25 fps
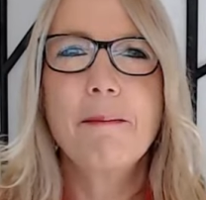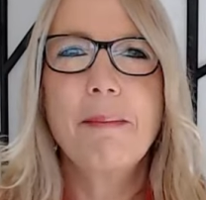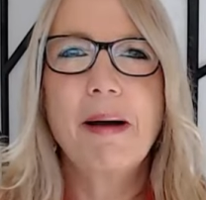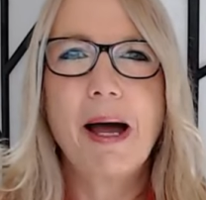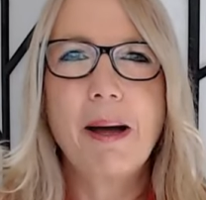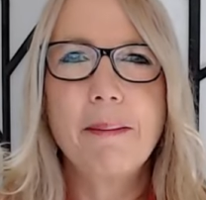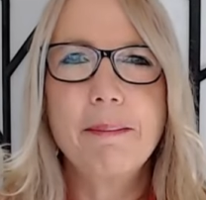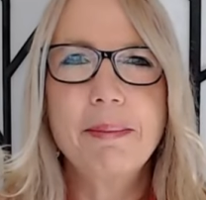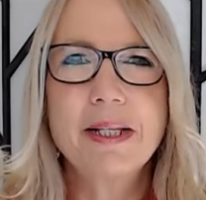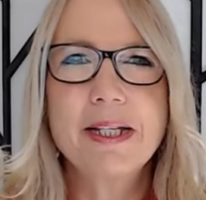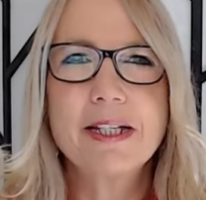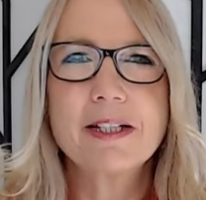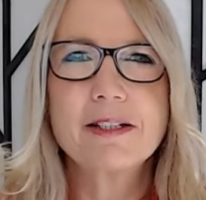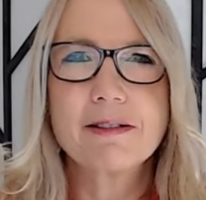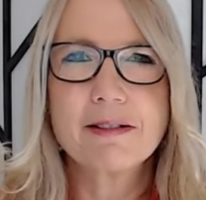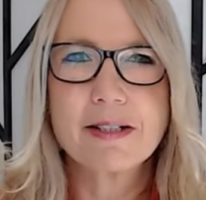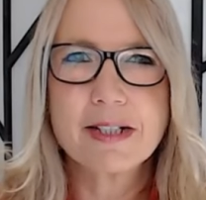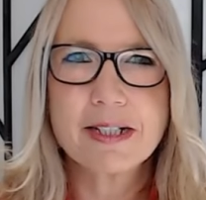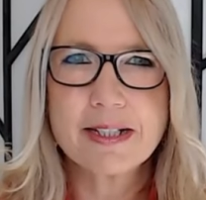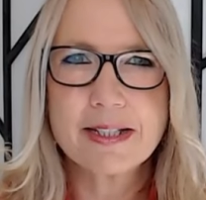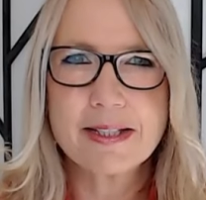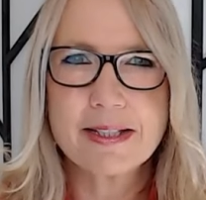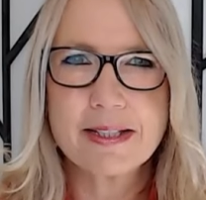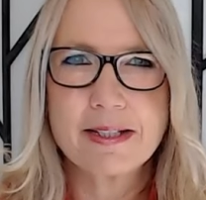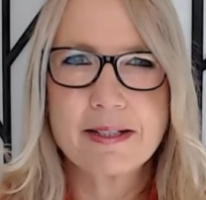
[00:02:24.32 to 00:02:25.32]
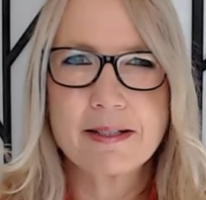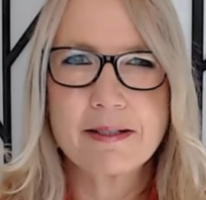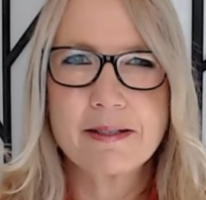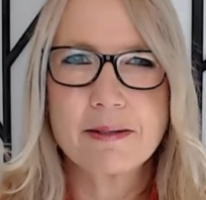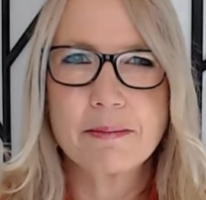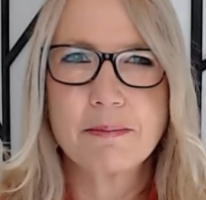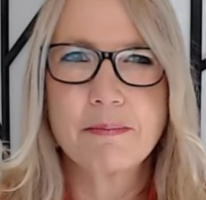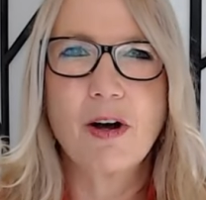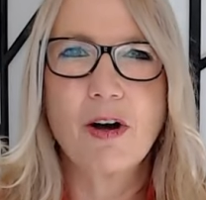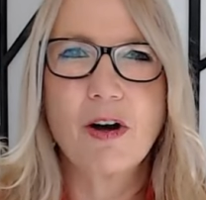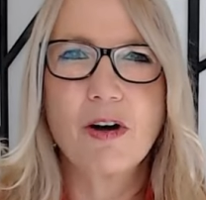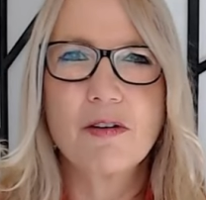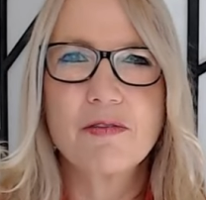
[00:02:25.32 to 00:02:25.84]
public
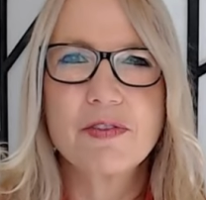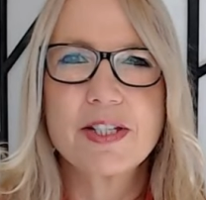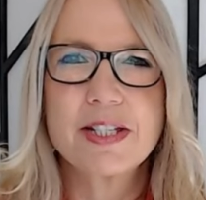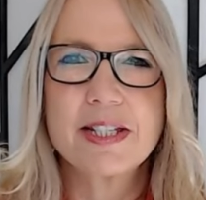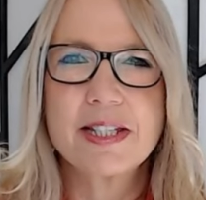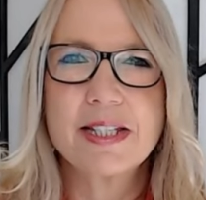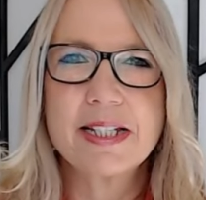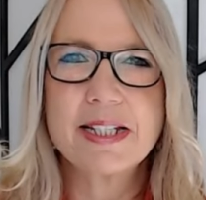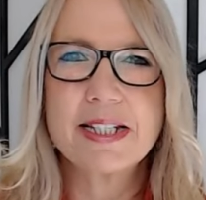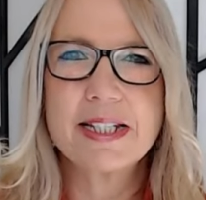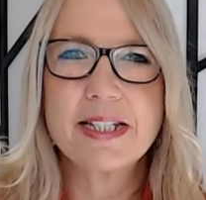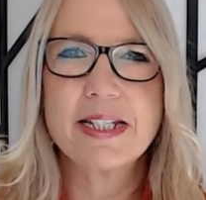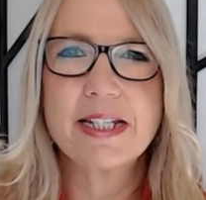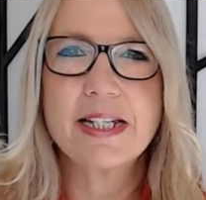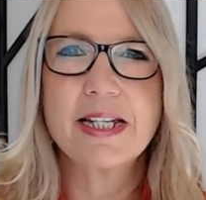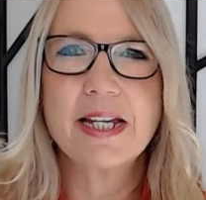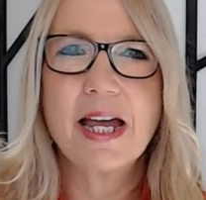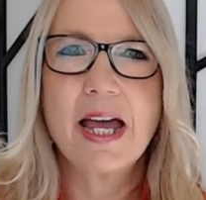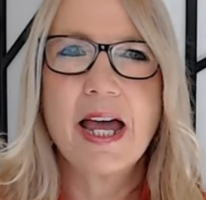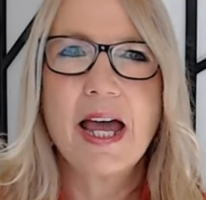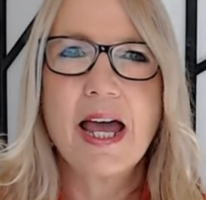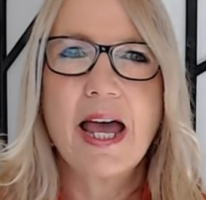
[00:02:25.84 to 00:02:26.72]
criticism of Cindy